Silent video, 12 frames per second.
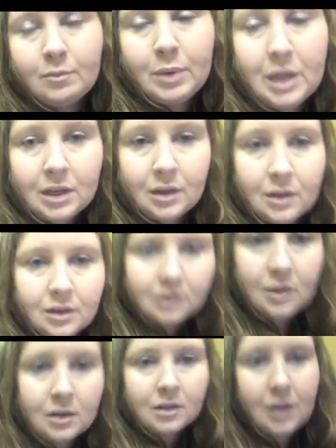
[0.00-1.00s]
but
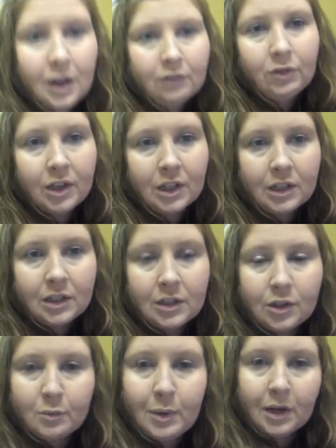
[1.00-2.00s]
I really need
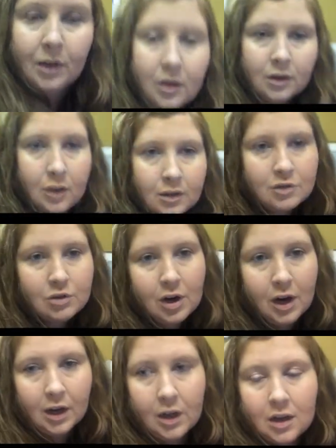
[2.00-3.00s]
to do better on
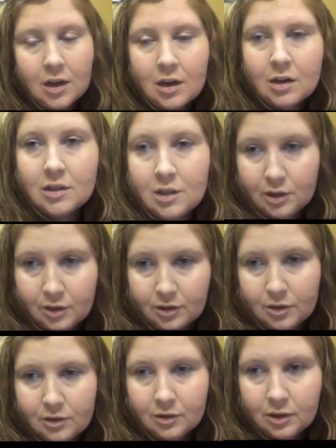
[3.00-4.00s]
tracking
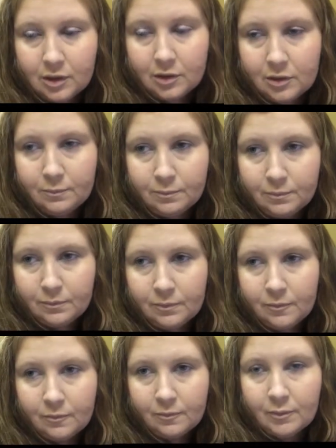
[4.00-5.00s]
dinner, um,
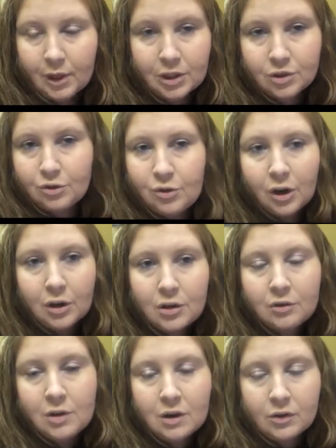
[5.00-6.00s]
because you,
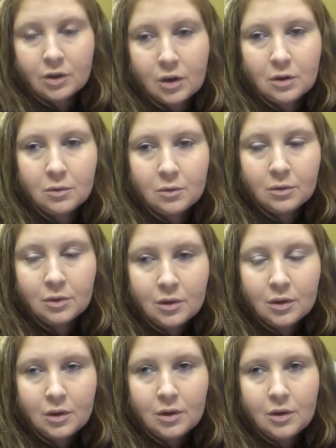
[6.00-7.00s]
you never know
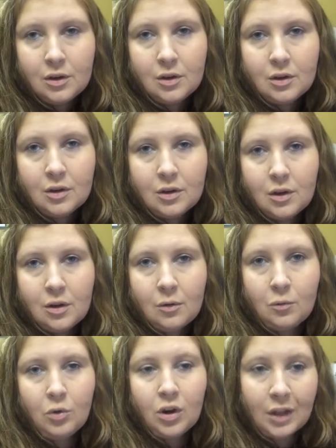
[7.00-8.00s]

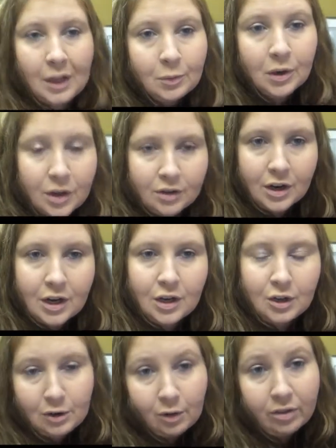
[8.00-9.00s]
really what you're
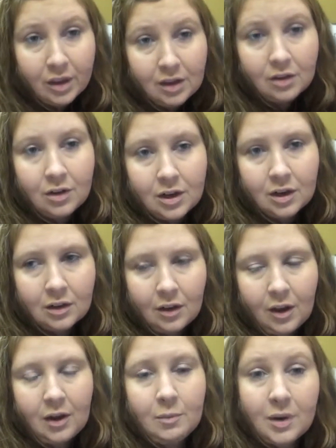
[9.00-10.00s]
eating. You don't think you're eating a
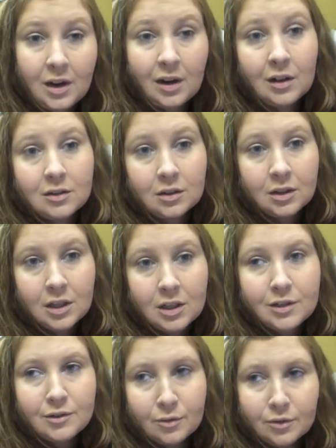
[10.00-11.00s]
lot, but it actually
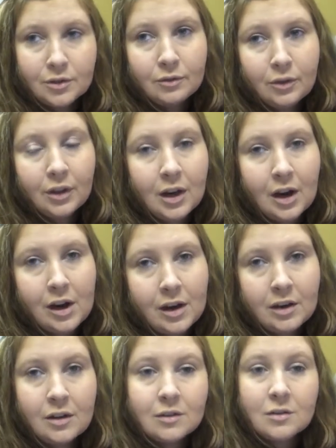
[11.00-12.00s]
is, or it's really
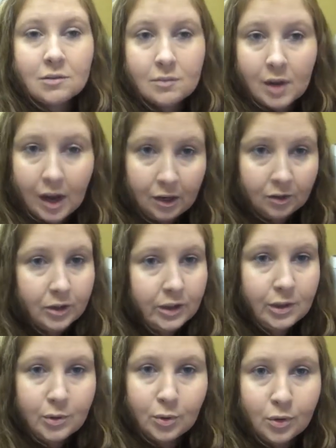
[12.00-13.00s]
high in
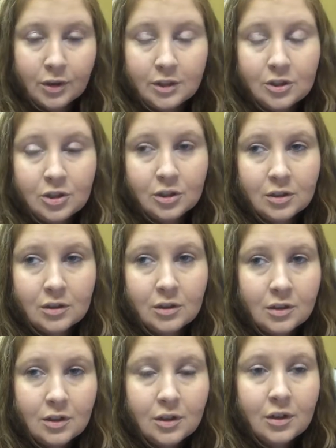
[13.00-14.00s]
calories, or it's just,